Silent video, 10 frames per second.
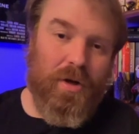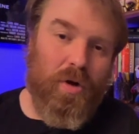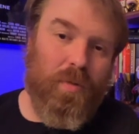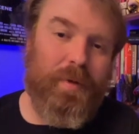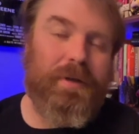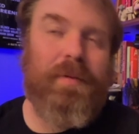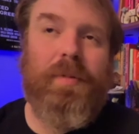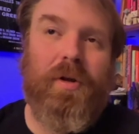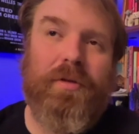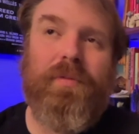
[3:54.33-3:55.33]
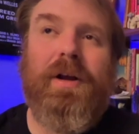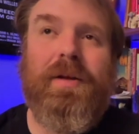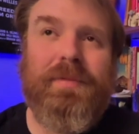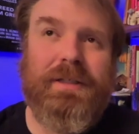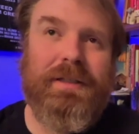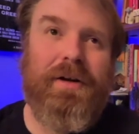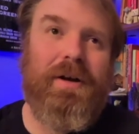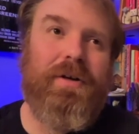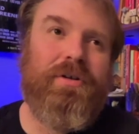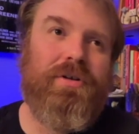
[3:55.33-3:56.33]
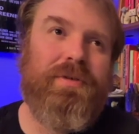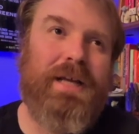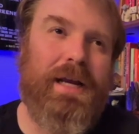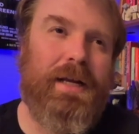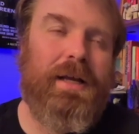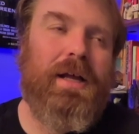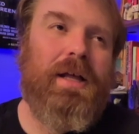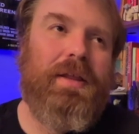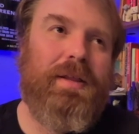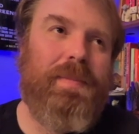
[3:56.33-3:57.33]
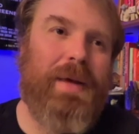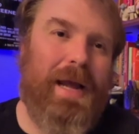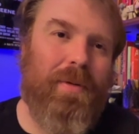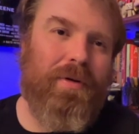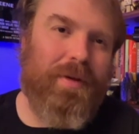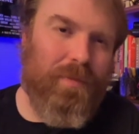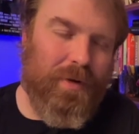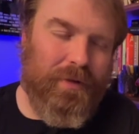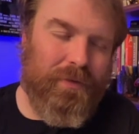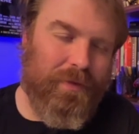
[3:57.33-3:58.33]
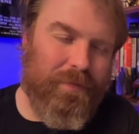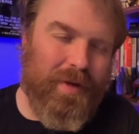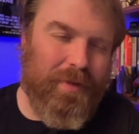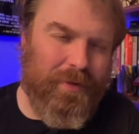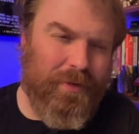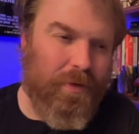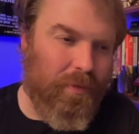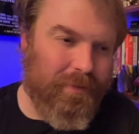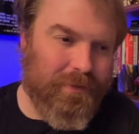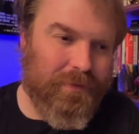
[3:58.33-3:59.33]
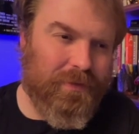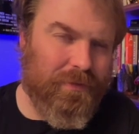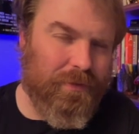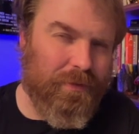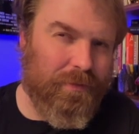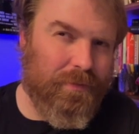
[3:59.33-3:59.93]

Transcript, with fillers: opened up all the realms, and they're here to take the power that was her father Odin's, or